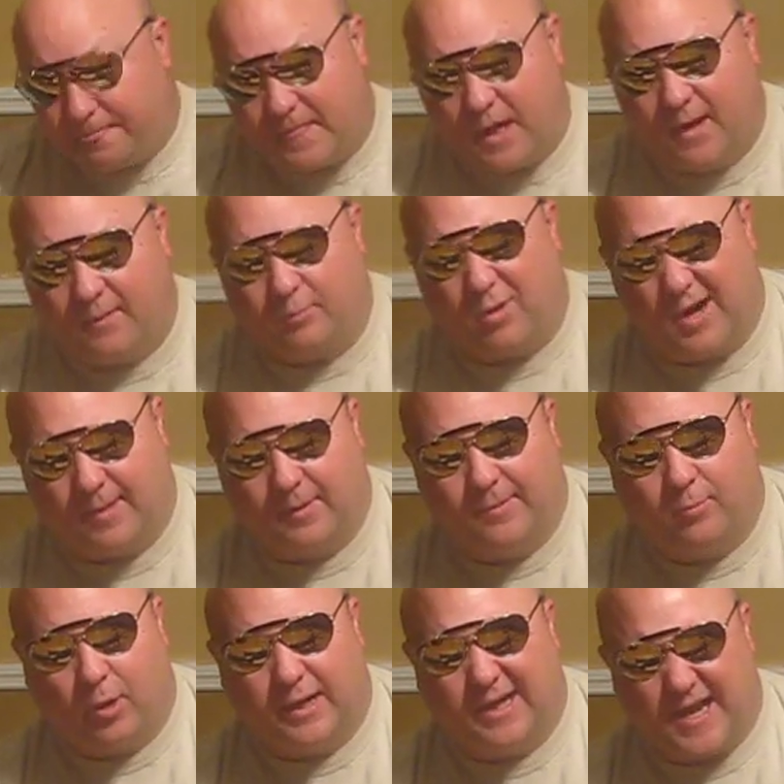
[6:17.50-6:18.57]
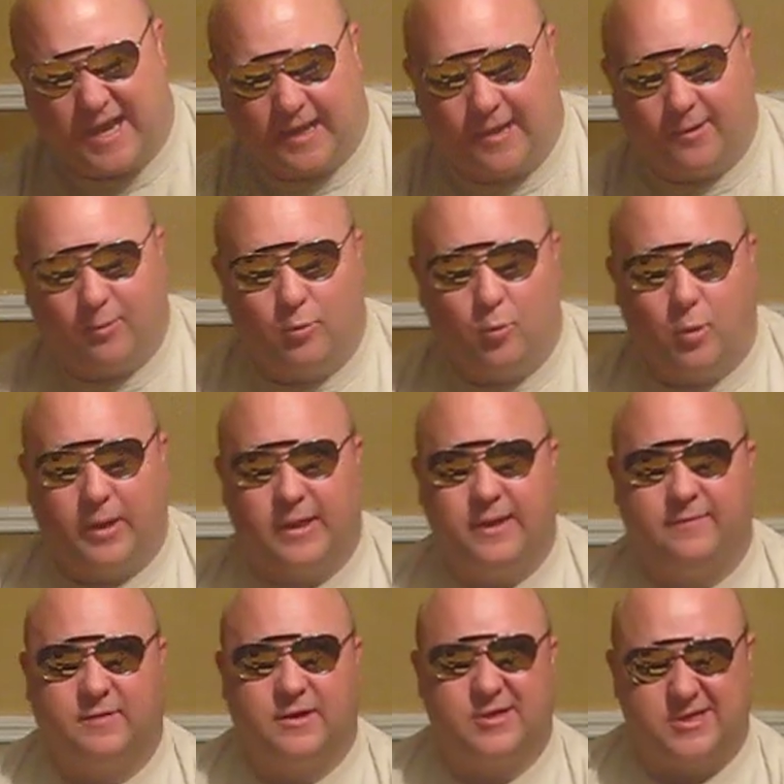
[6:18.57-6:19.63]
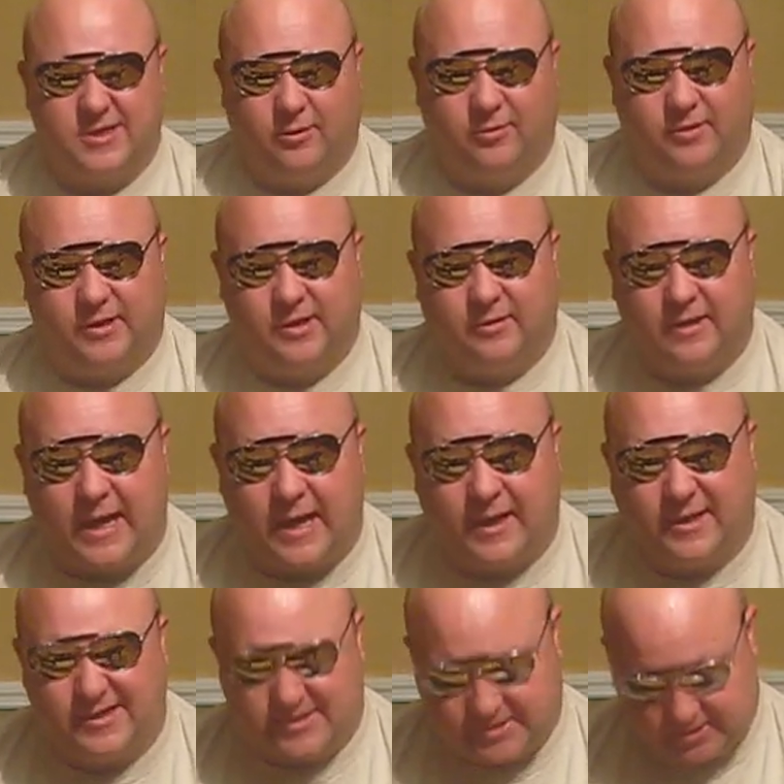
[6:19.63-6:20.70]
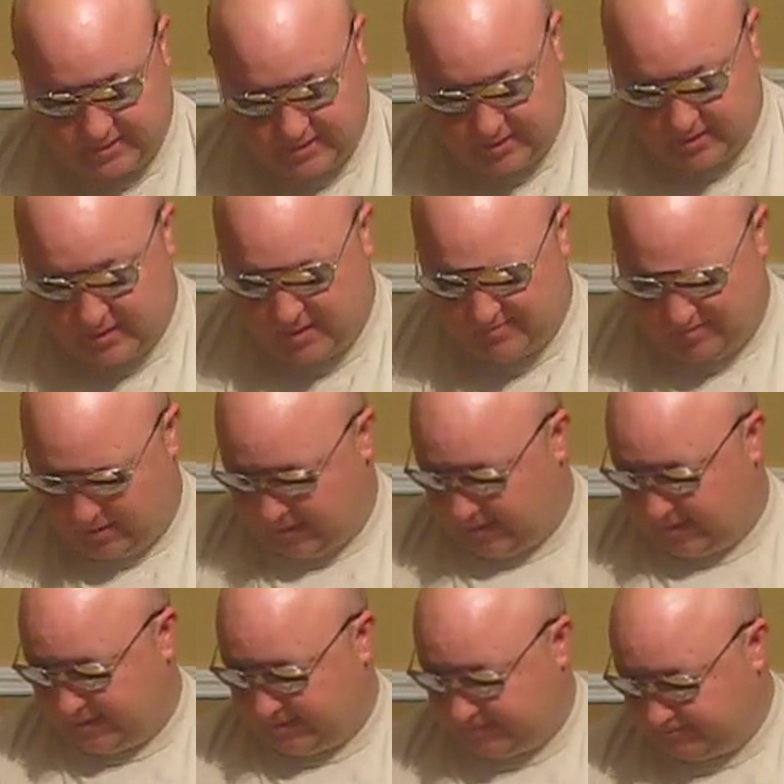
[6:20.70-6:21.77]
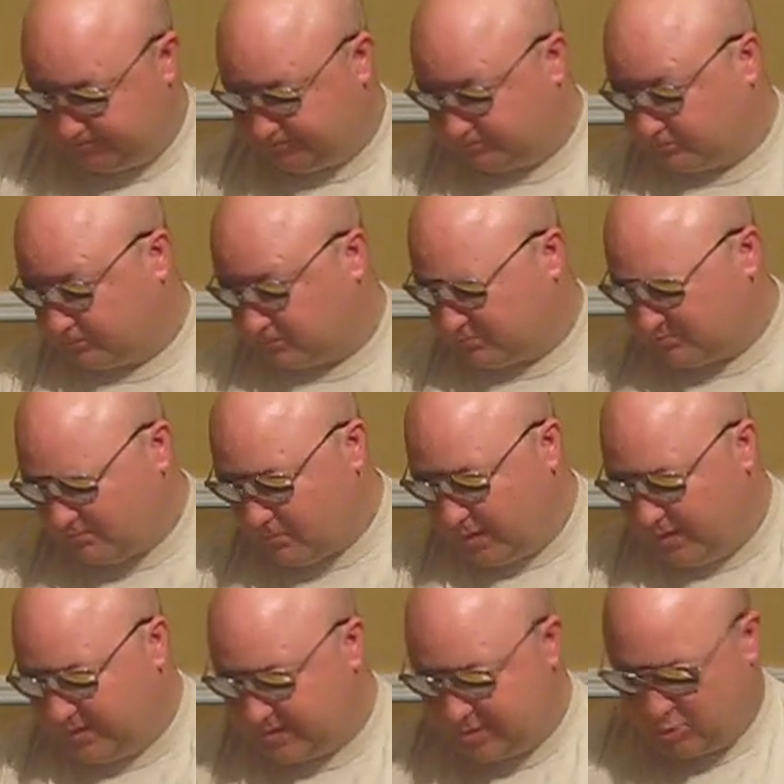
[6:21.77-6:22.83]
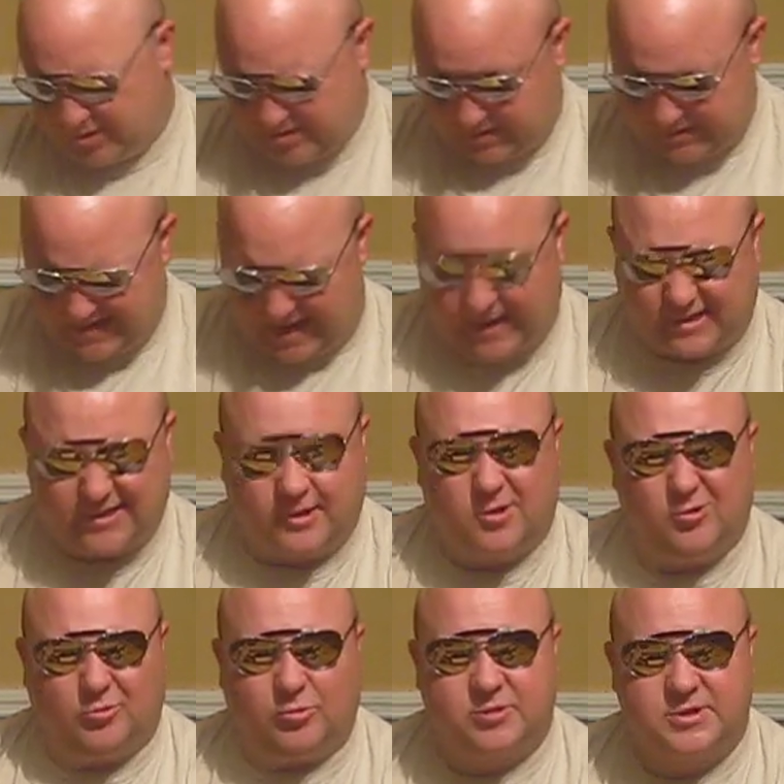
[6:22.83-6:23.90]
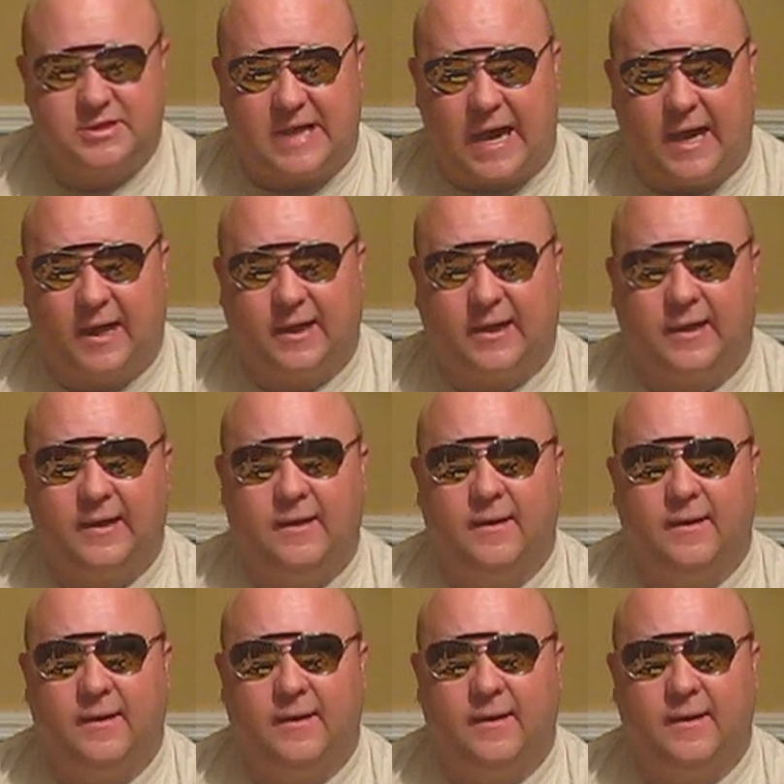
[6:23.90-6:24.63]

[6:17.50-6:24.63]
I'll probably bring that out one evening, show it to you guys. But this was a tactical stock.